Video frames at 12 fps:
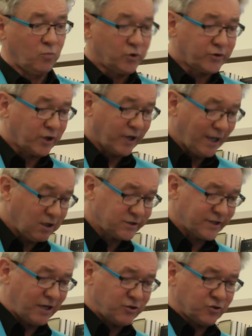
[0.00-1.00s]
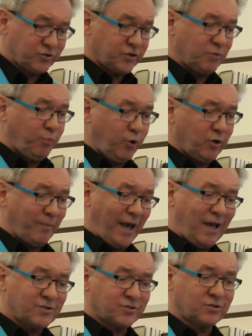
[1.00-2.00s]
Were there Hells Angels in Port aux
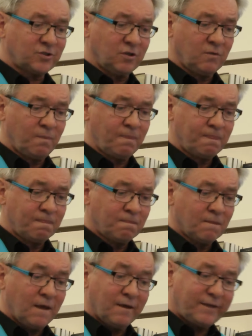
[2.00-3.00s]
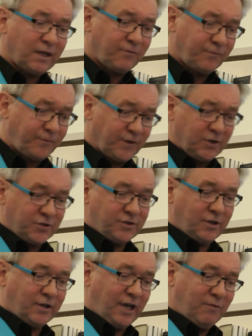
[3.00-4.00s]
Basques? They
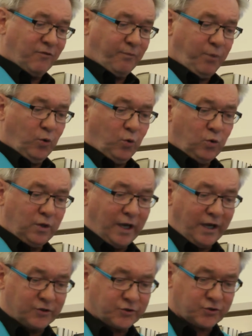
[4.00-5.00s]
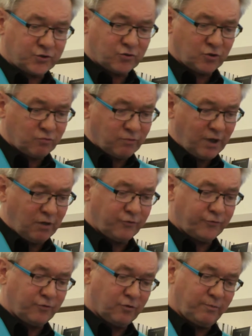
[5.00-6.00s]
finished their game of pool and stood
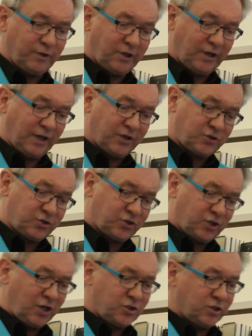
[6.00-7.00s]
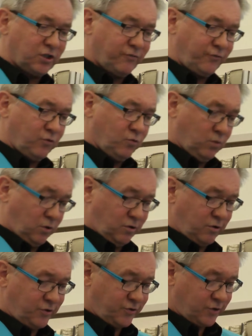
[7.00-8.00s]
around for a minute, exchanging a few
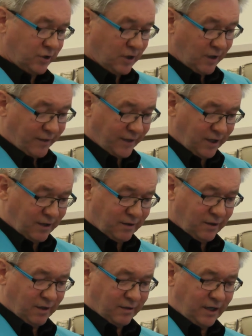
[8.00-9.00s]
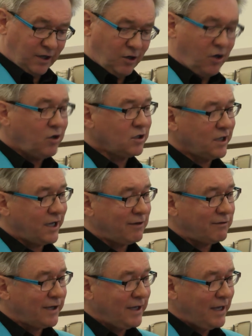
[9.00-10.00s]
words. Then they hugged
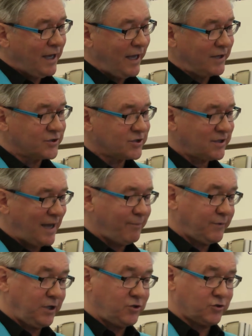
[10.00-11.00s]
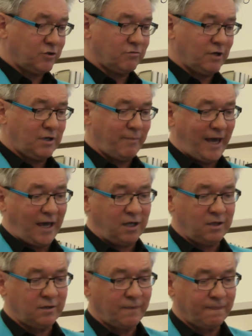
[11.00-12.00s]
loudly and slapped each other on the back.